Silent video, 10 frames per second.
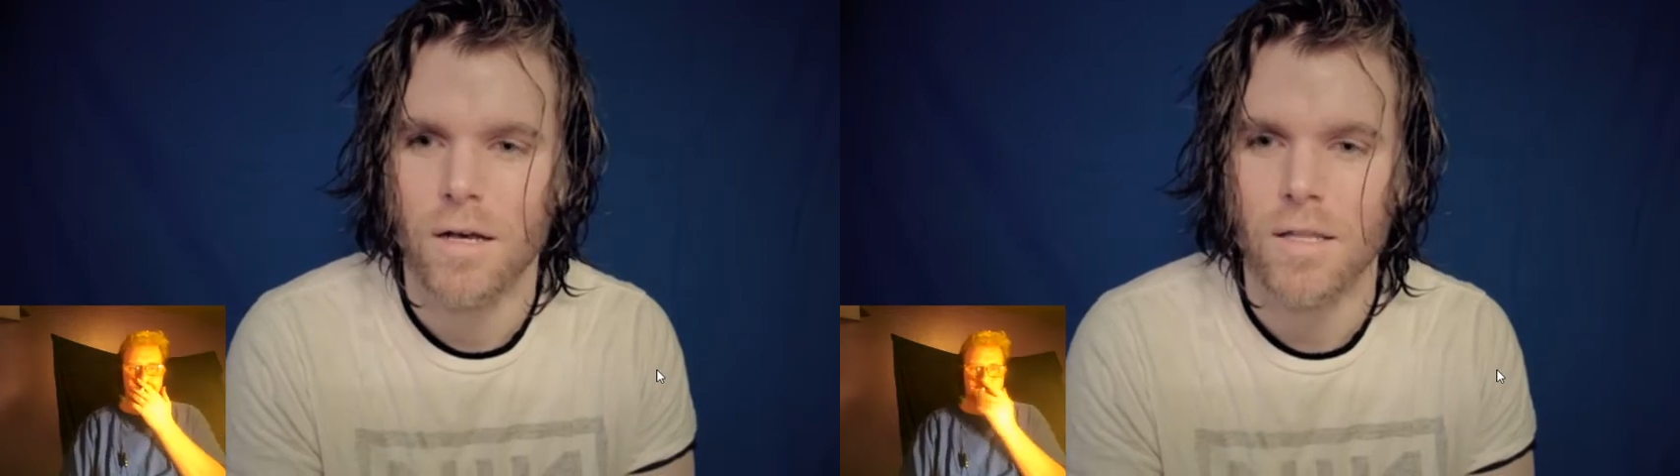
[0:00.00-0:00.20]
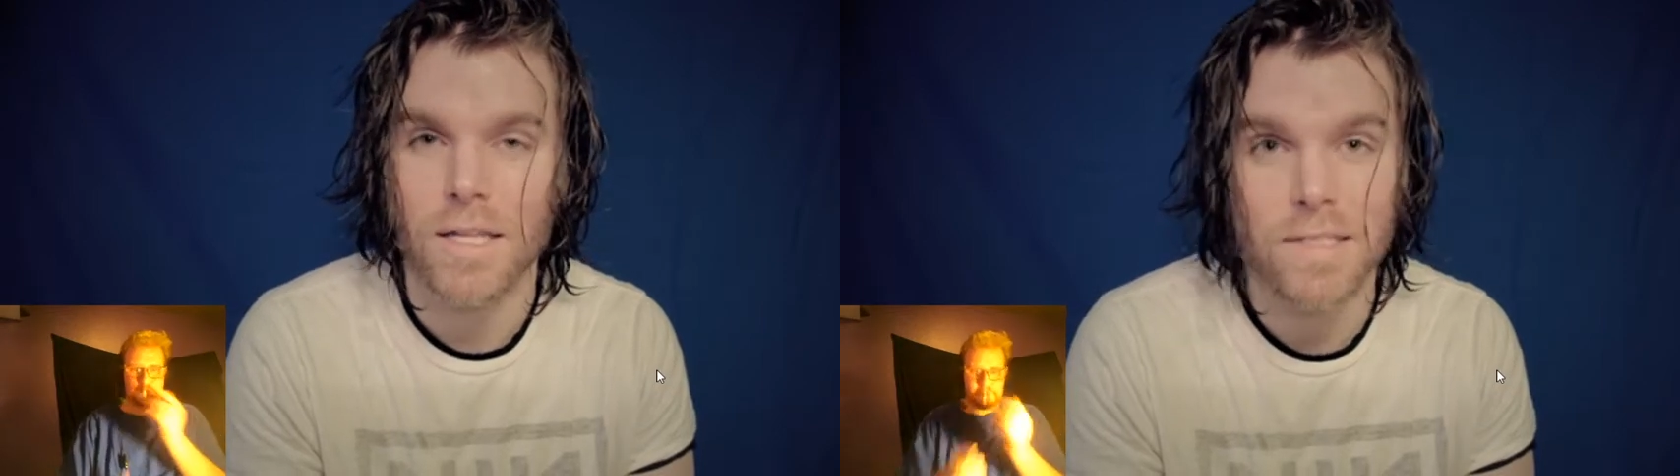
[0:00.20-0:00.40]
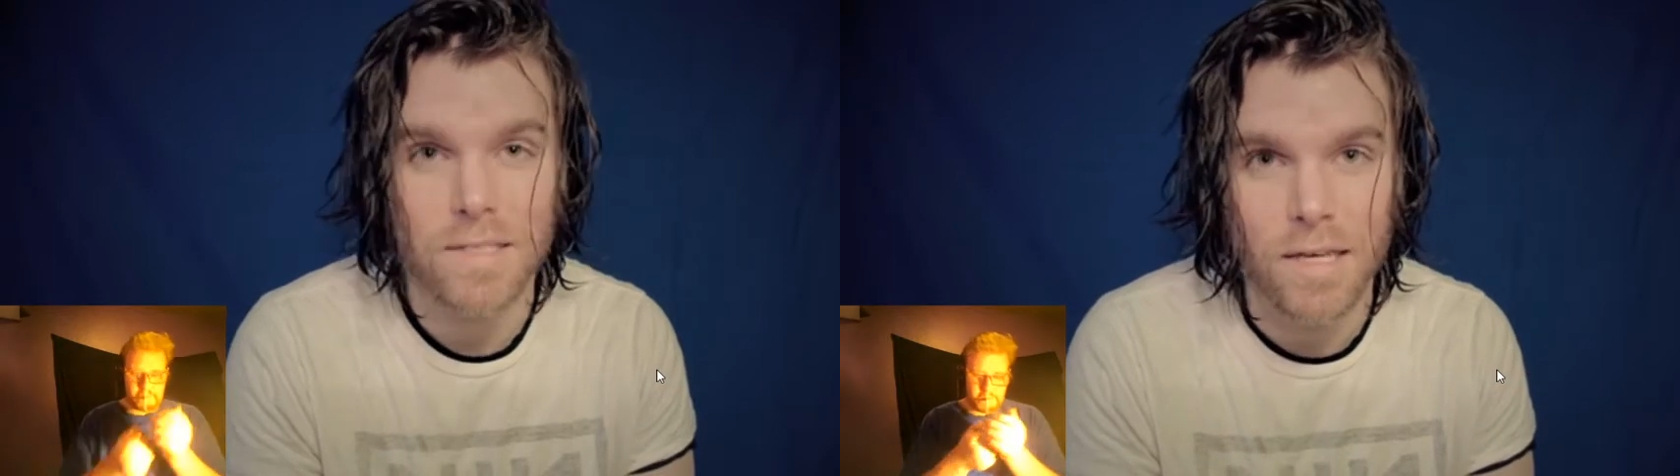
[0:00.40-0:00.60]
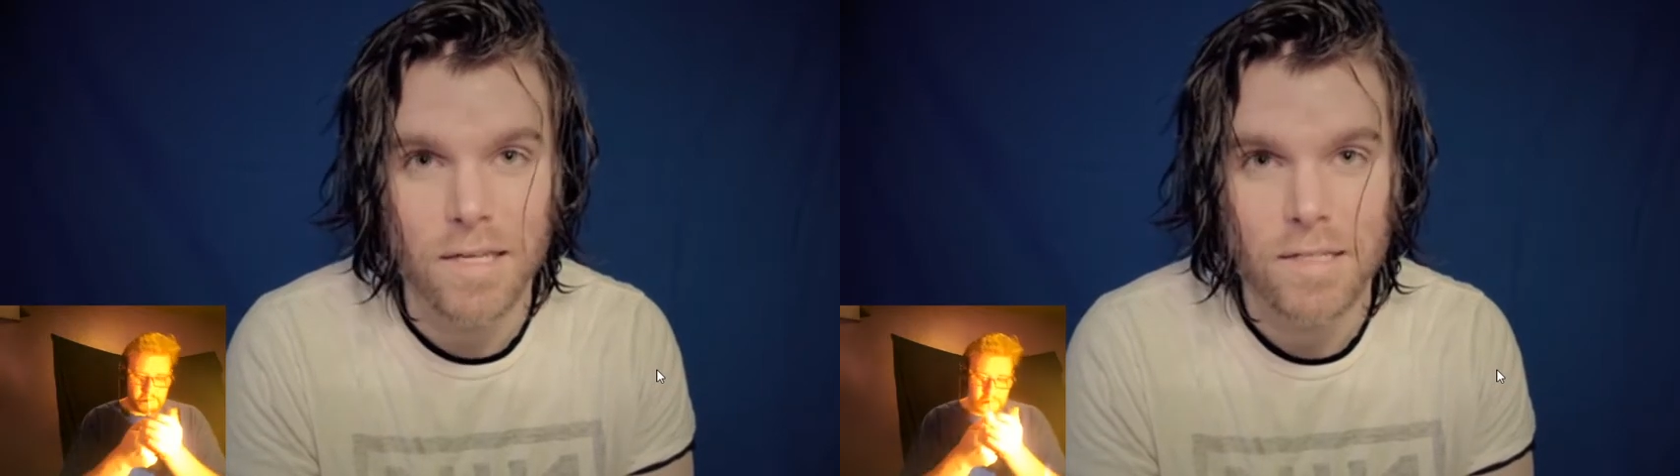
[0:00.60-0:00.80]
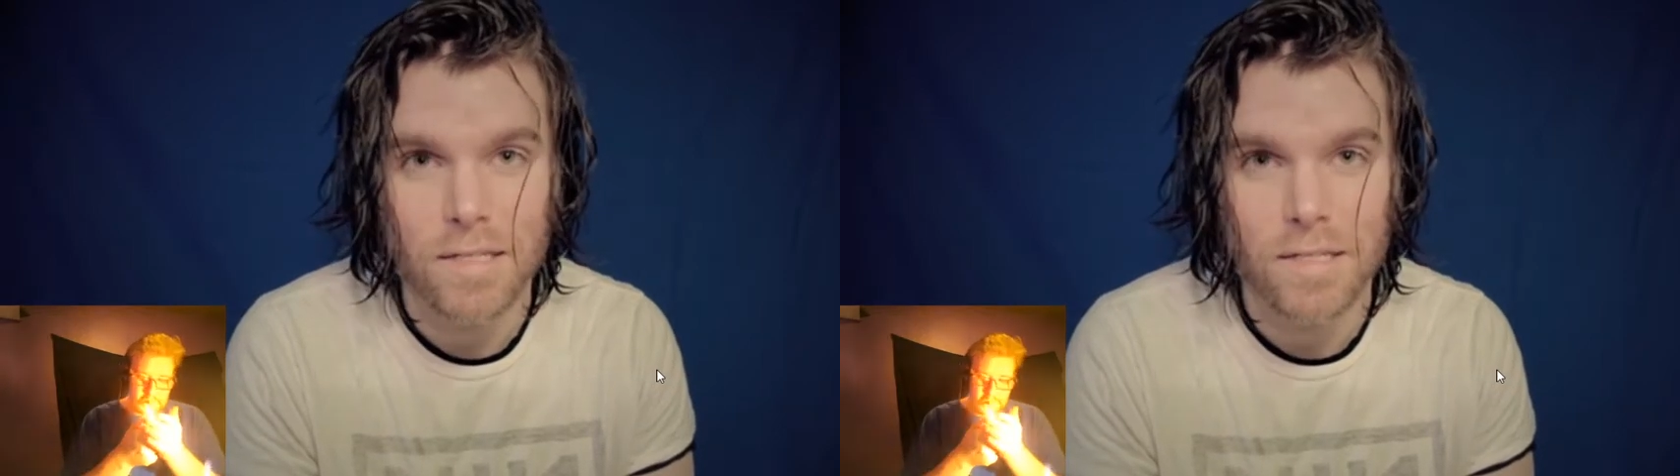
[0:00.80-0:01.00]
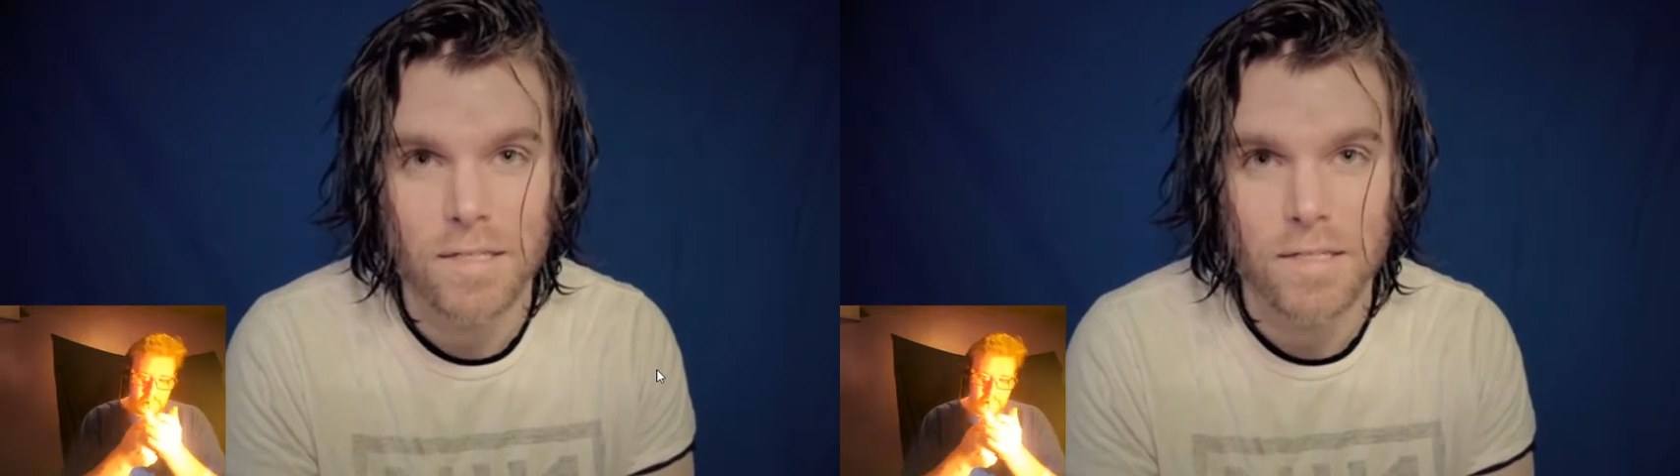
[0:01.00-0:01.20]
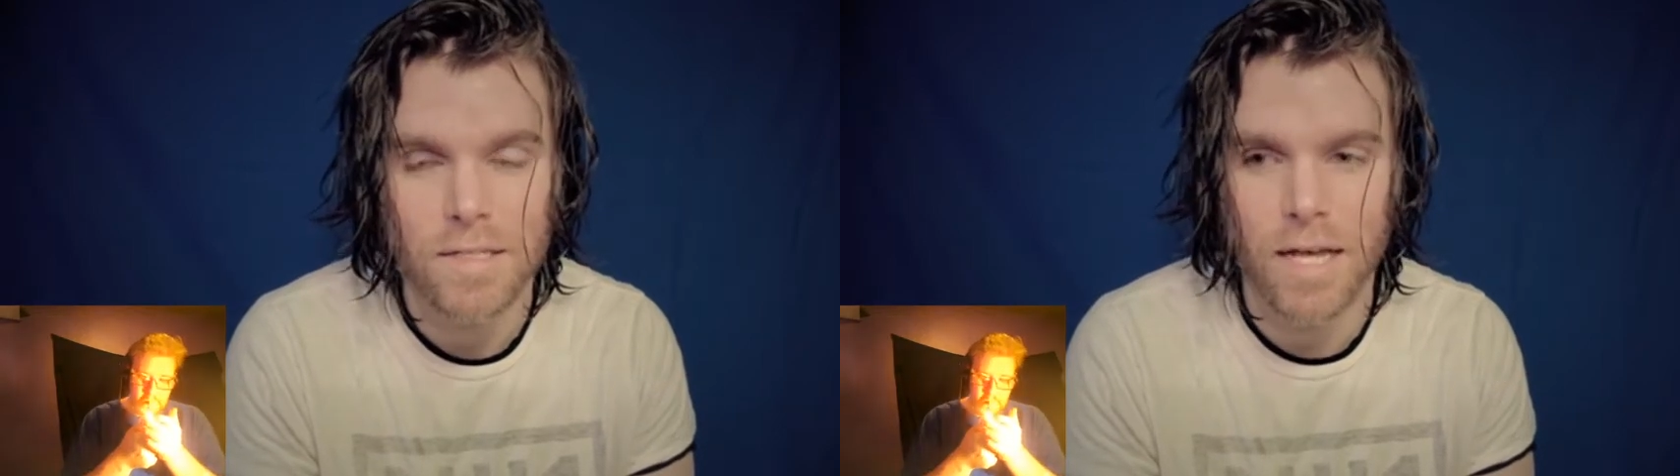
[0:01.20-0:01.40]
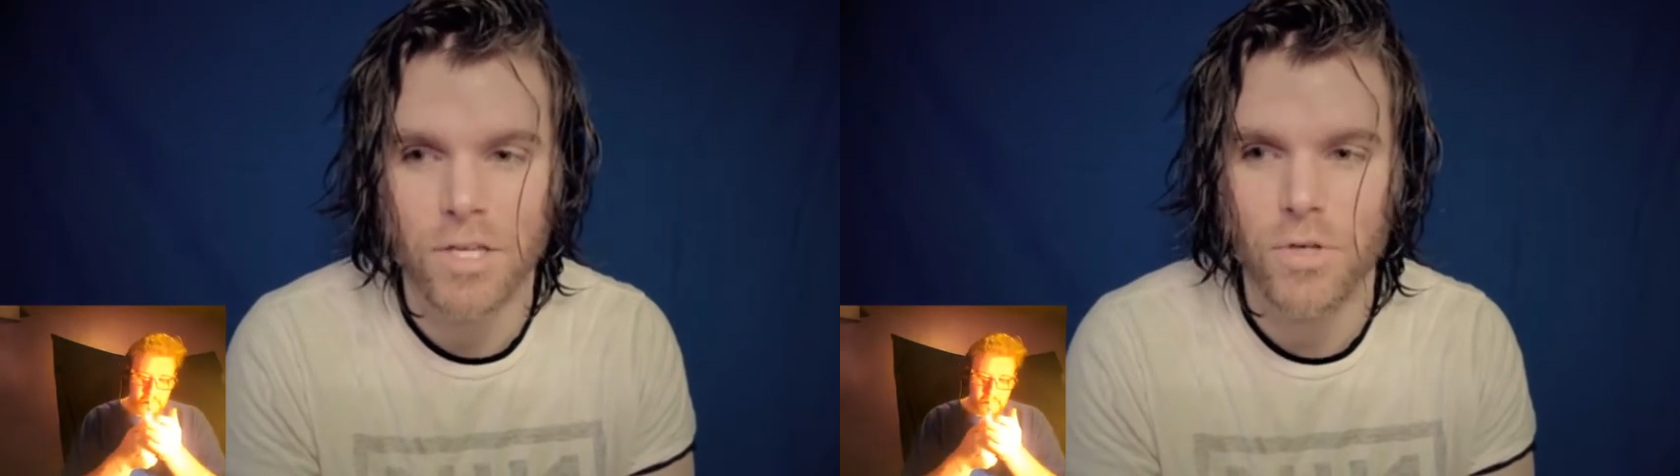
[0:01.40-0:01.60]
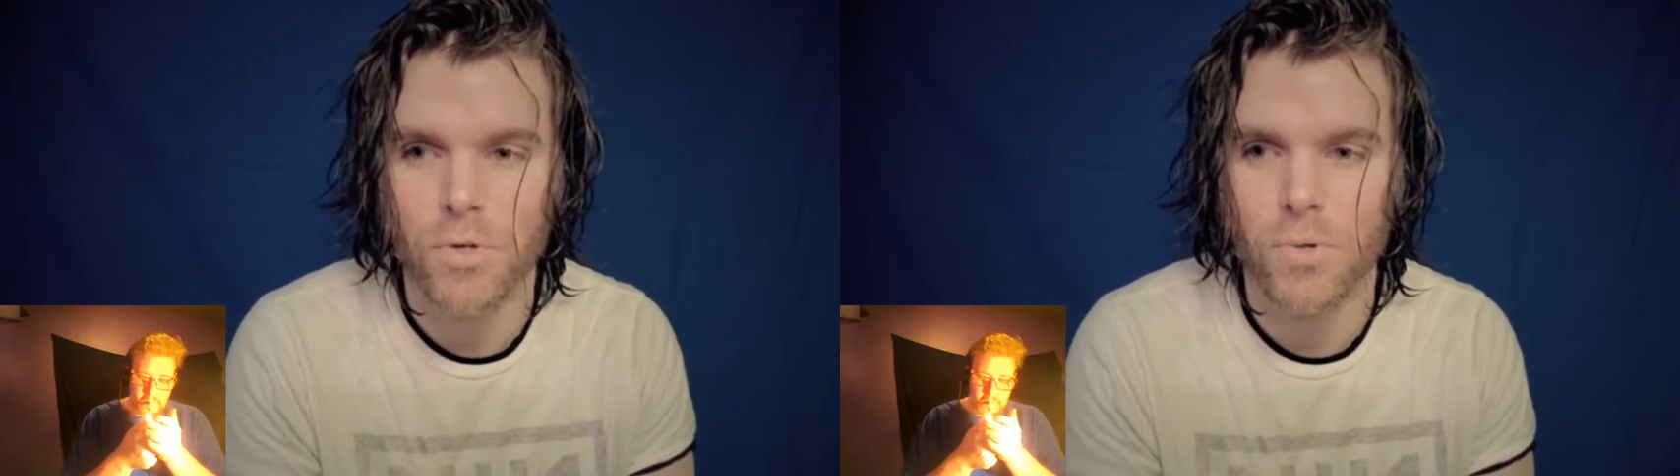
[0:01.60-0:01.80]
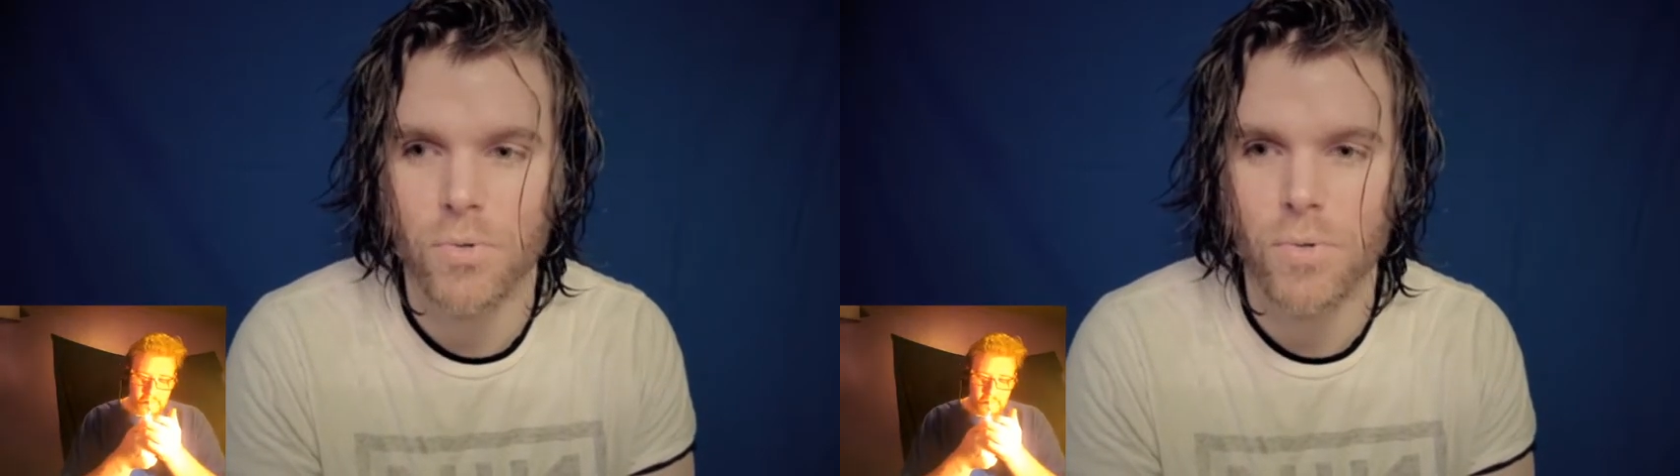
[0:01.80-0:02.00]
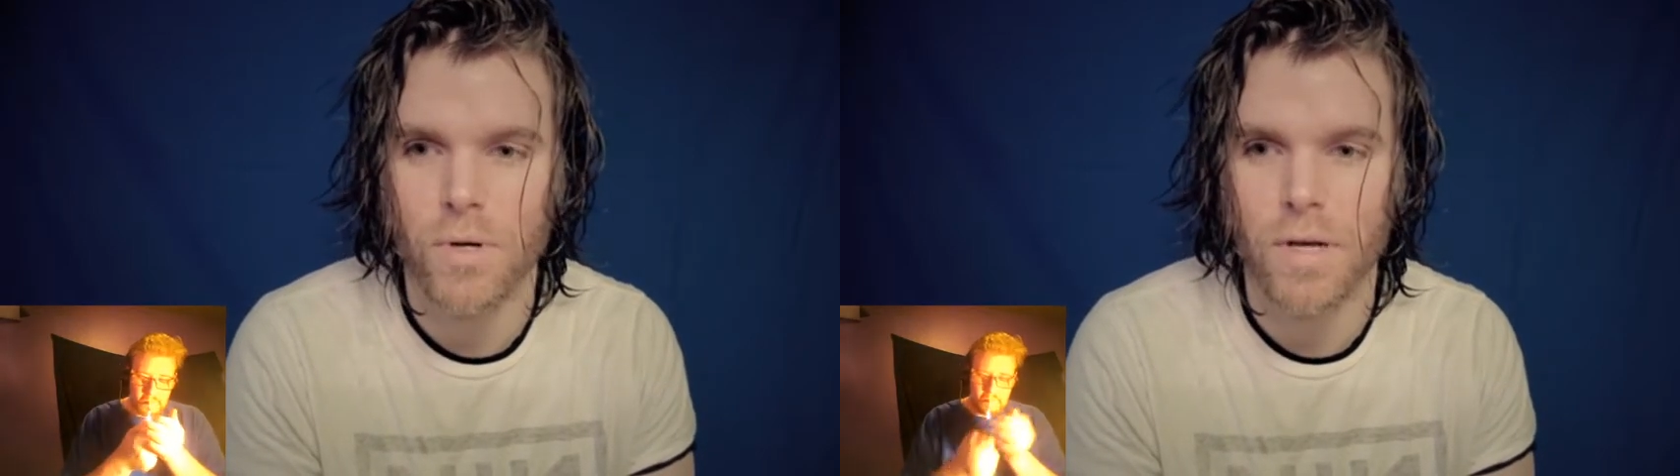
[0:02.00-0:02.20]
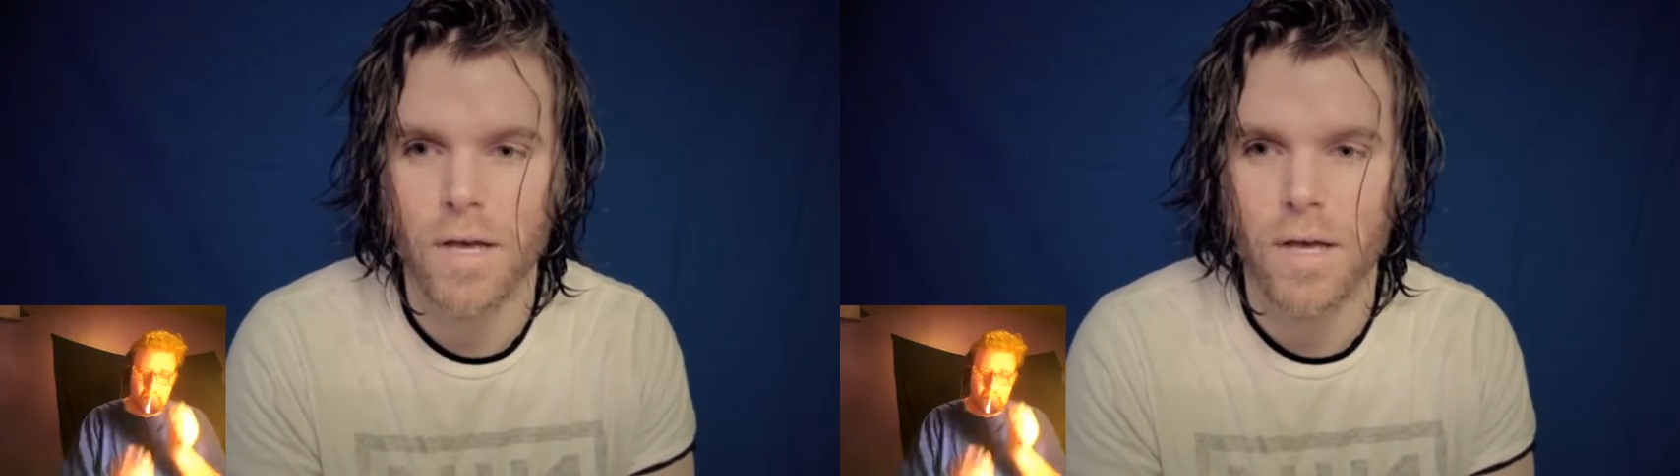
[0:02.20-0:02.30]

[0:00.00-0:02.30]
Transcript: Let's say that you